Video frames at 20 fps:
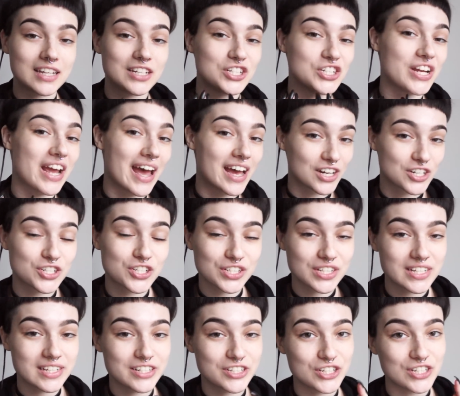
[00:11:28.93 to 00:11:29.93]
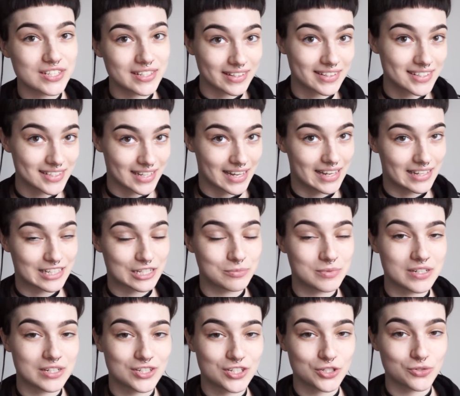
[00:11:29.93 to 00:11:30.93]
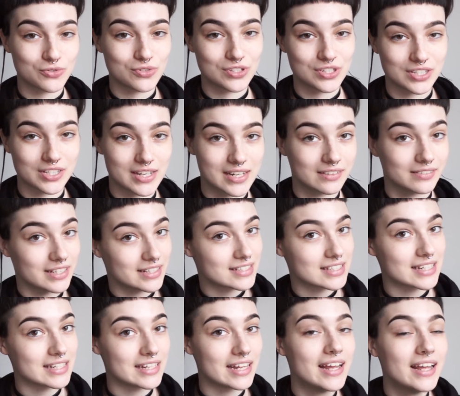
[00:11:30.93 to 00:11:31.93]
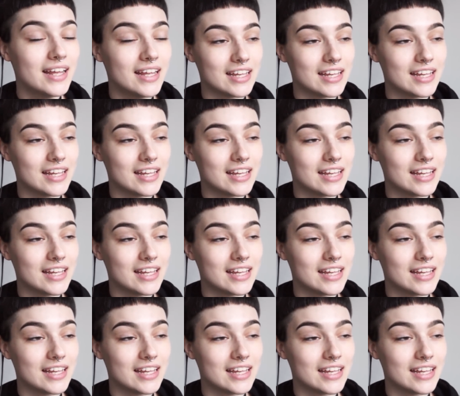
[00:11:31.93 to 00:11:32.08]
And she did say to me, she was like, listen,